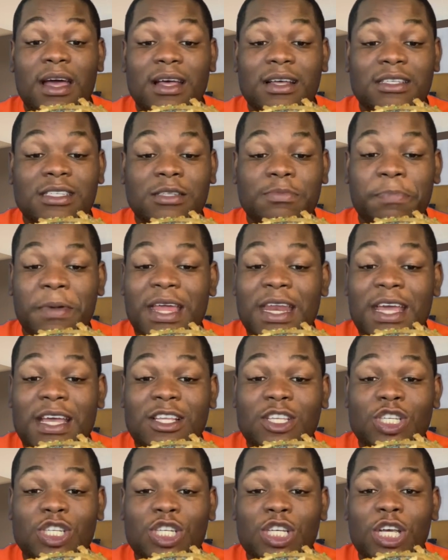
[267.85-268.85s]

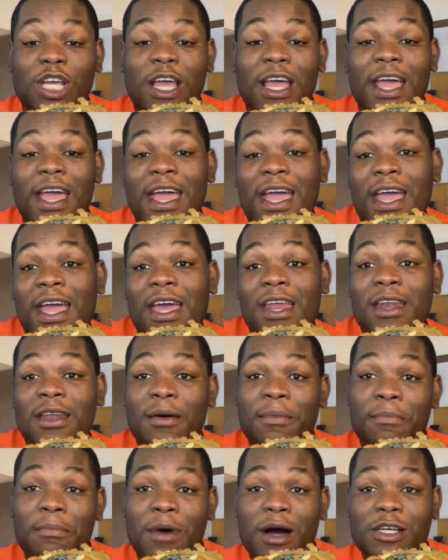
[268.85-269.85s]
spinach
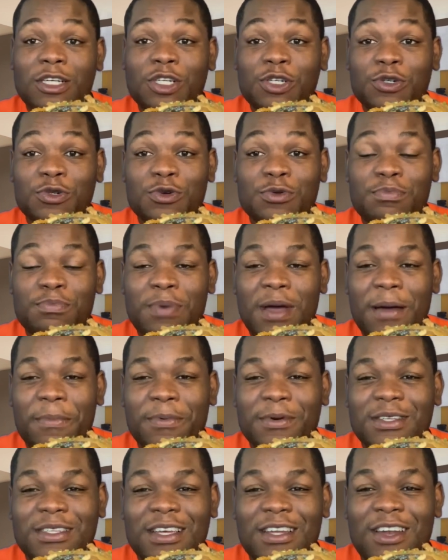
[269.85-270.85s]
and mushroom,
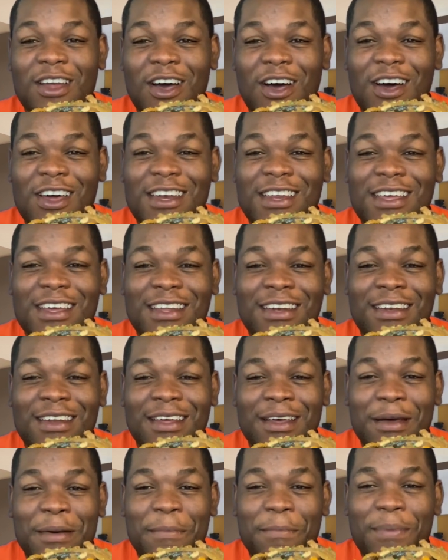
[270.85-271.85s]
peppers, and onion
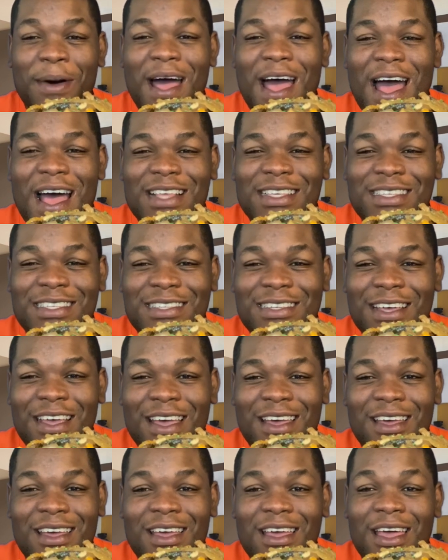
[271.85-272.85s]

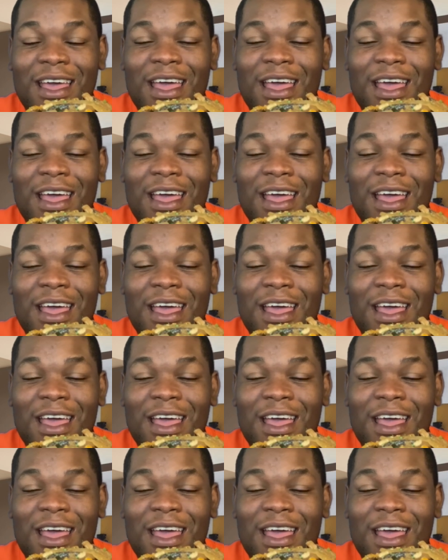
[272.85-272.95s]
pasta.